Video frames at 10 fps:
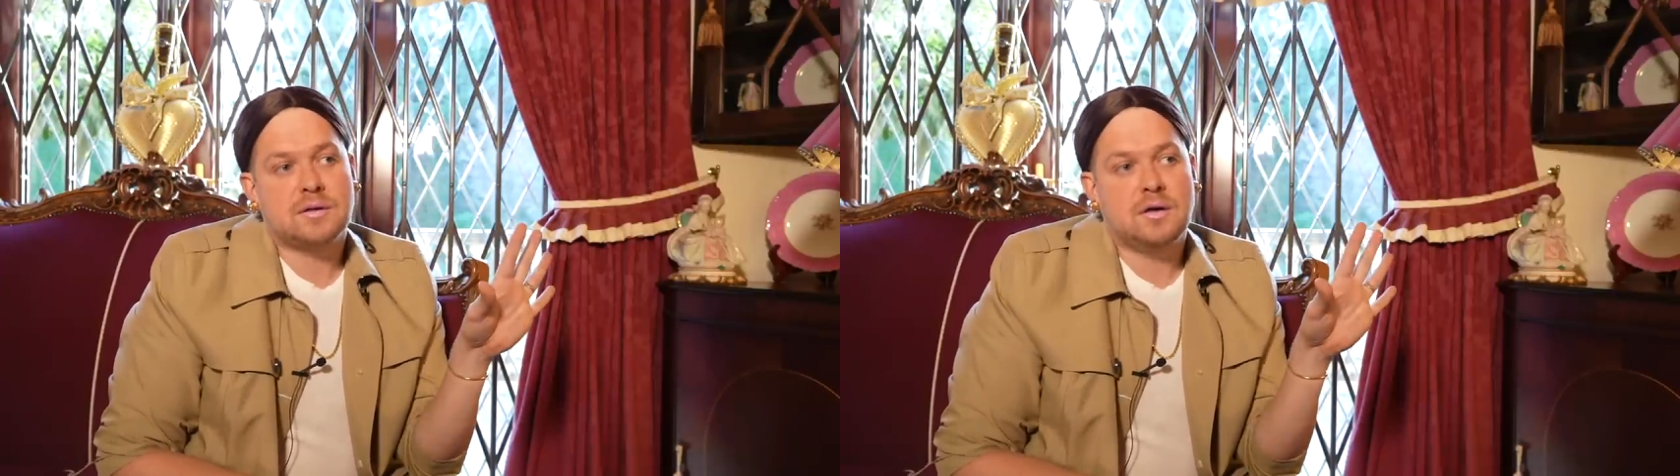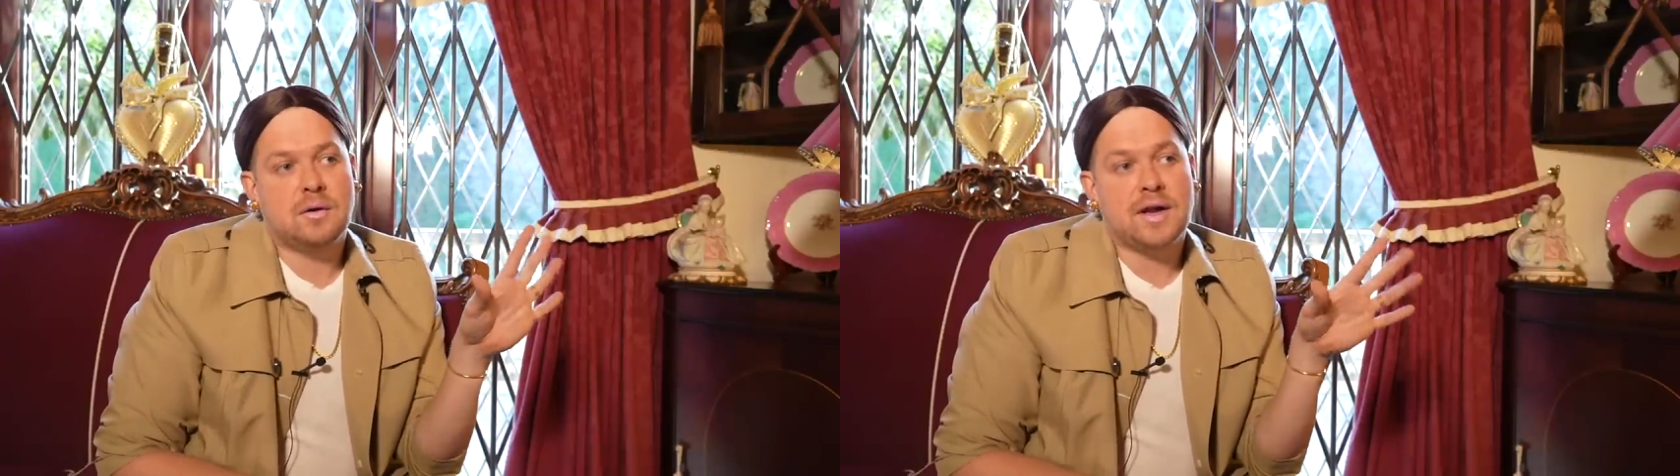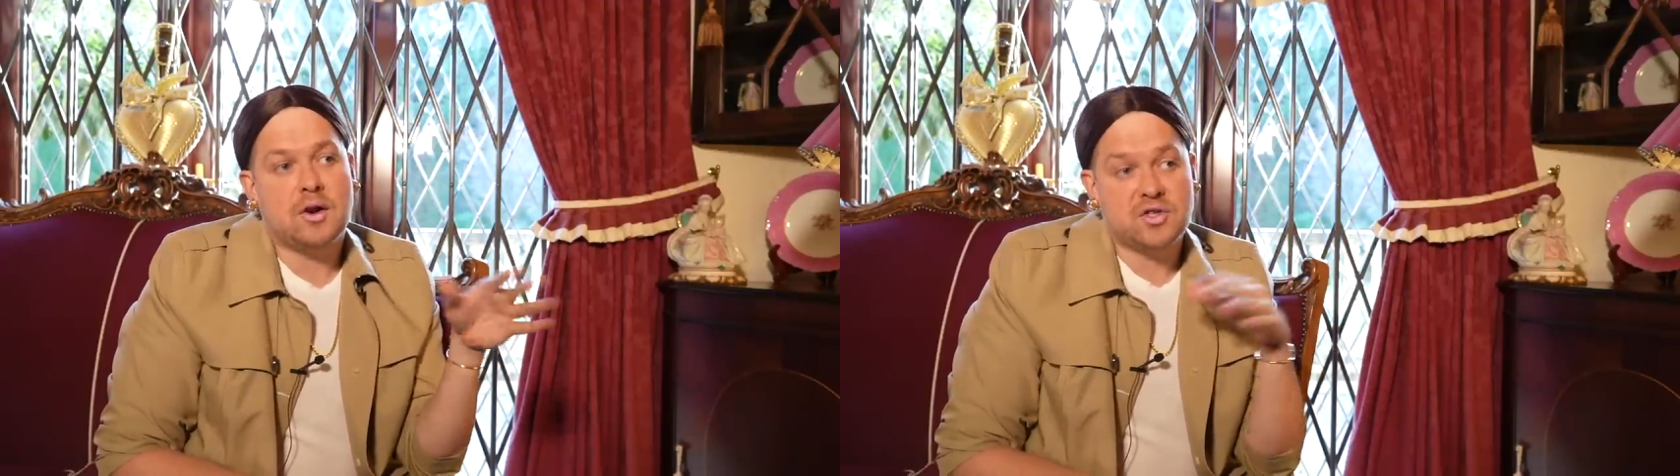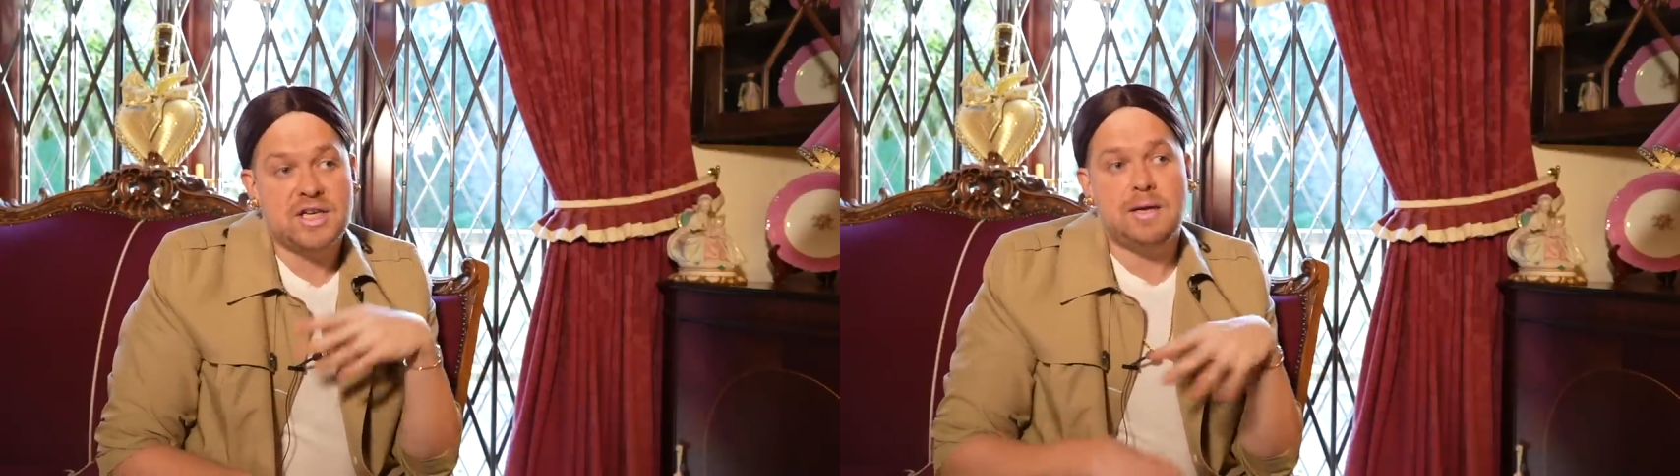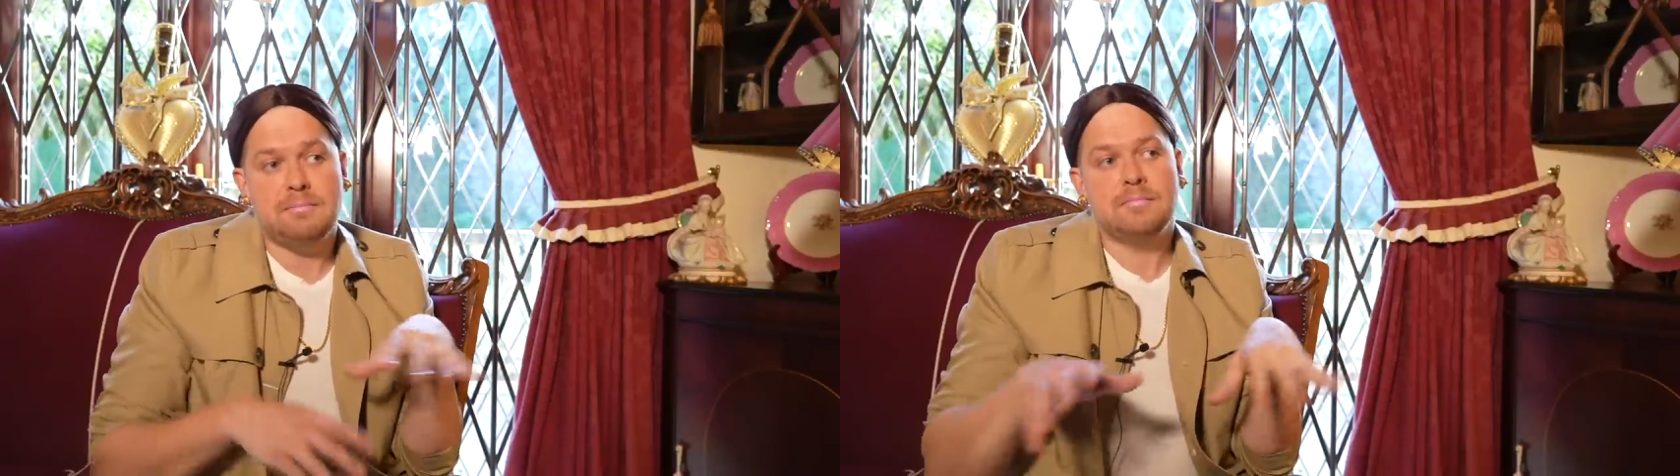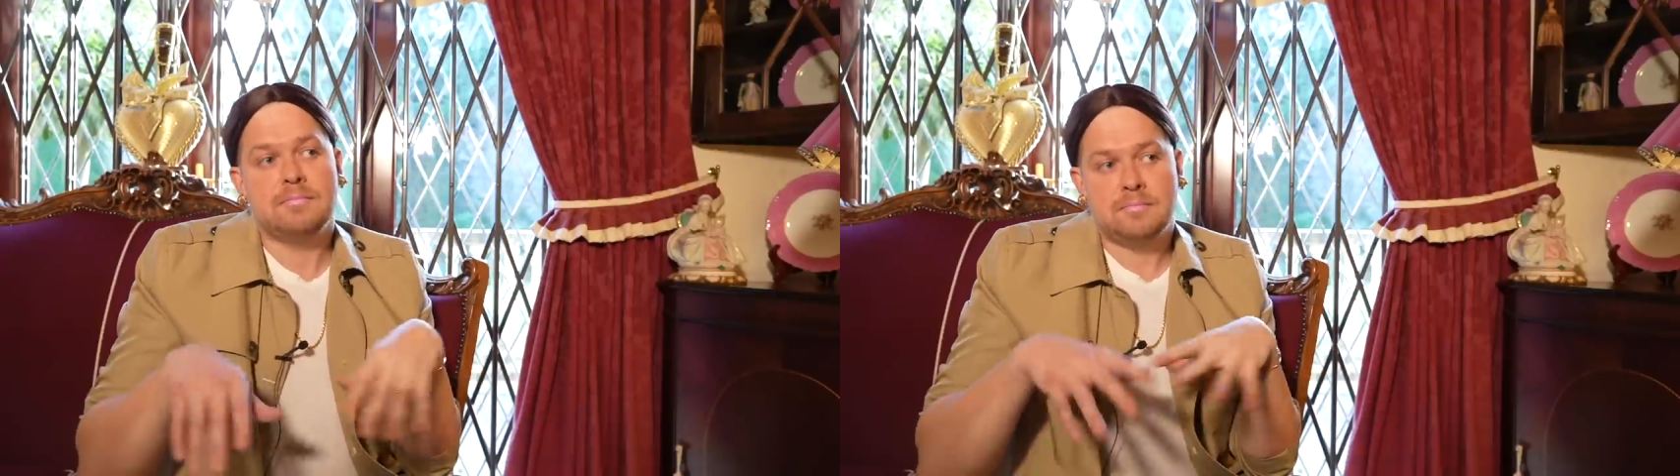you know, and her team